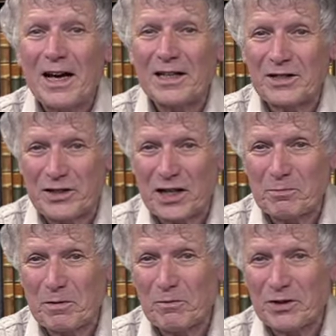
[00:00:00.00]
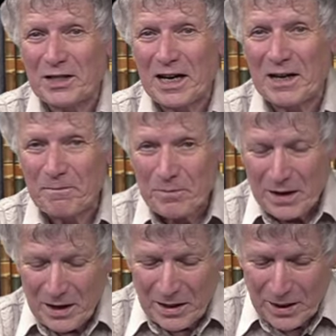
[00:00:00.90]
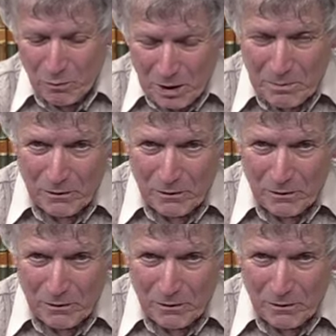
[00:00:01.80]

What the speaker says: as Shakespeare would say, the web